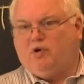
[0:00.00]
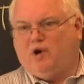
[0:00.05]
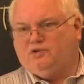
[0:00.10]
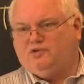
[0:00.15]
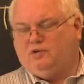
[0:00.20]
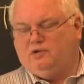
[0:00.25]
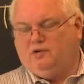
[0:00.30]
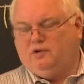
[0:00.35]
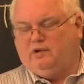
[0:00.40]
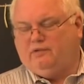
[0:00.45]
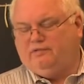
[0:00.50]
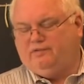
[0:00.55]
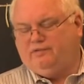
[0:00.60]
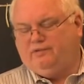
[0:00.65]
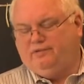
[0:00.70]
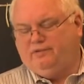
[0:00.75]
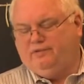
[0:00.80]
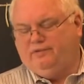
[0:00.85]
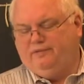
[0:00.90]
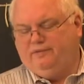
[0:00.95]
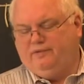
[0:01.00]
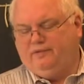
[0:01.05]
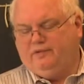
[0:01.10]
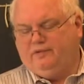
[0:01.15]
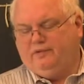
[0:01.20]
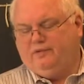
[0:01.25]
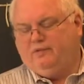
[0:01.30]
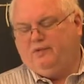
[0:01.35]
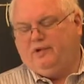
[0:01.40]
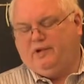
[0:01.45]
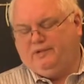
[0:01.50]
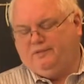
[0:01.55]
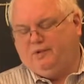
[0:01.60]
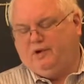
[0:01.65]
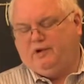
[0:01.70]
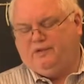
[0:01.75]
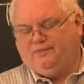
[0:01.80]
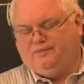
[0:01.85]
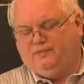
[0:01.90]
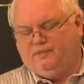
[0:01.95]
Pressure of,
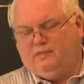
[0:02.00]
well,